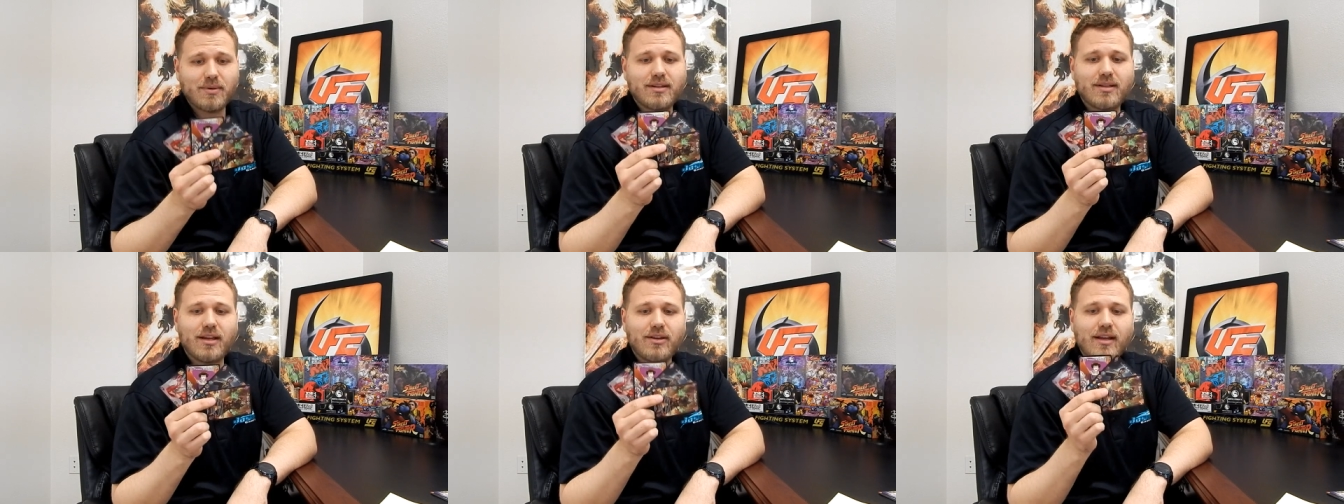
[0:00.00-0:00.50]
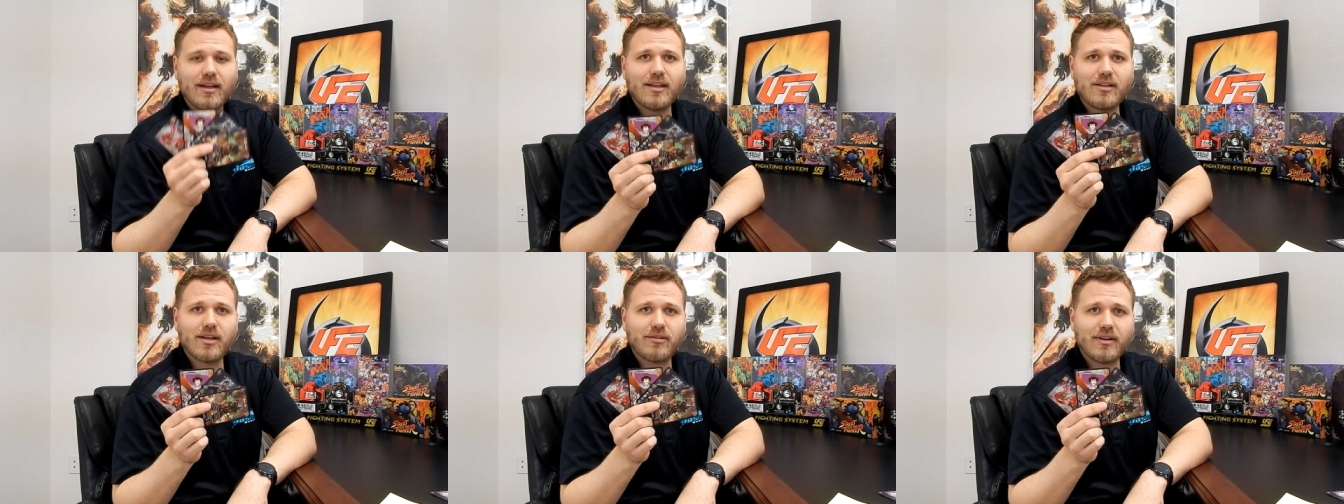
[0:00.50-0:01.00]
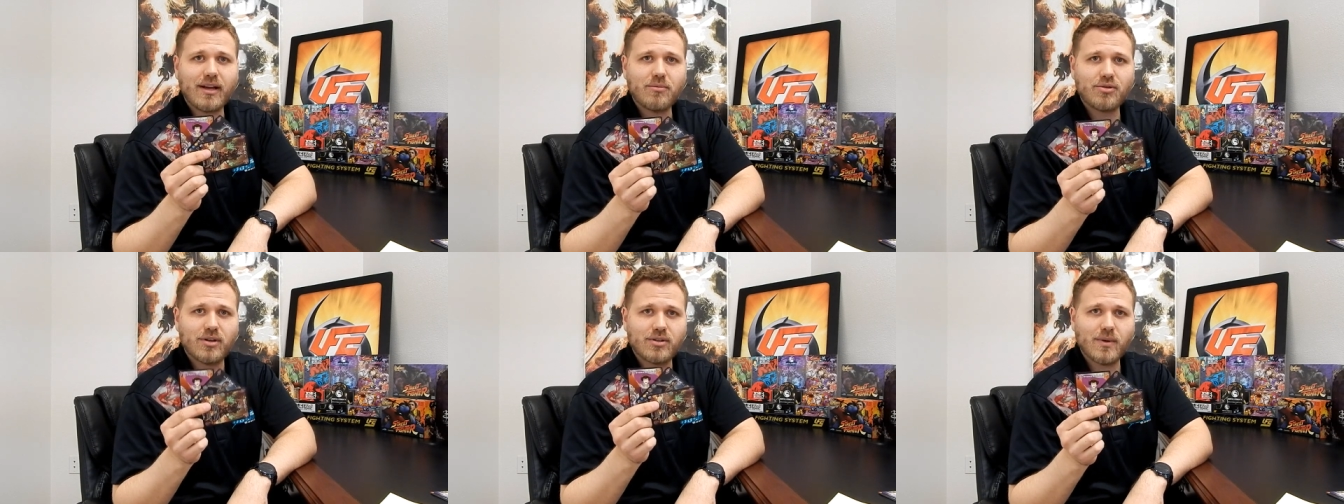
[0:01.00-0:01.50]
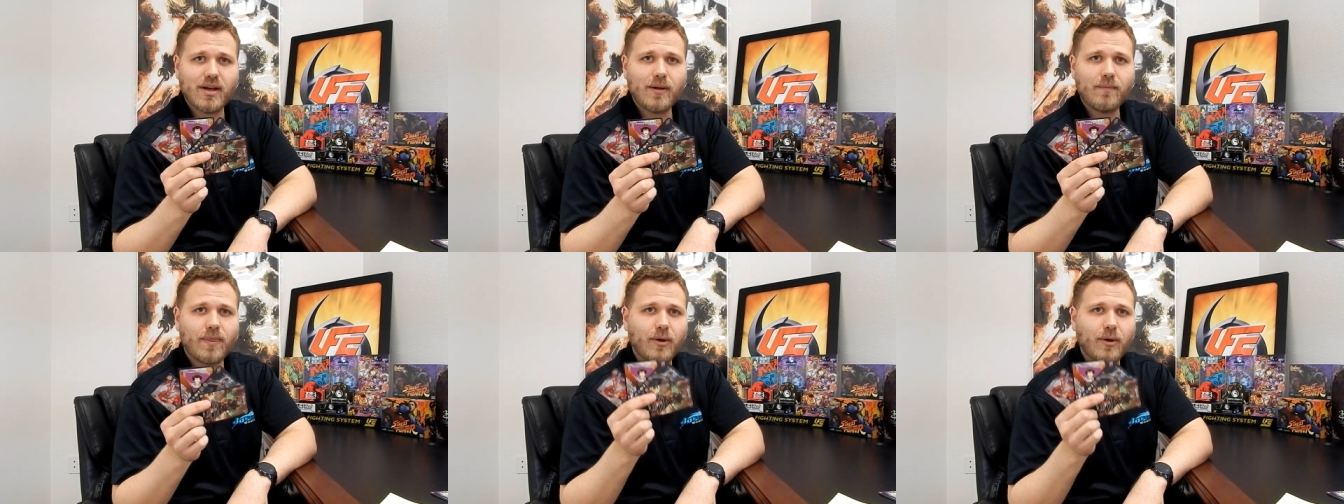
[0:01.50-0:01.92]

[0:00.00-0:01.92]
But uh, you can get these on Redemption as well.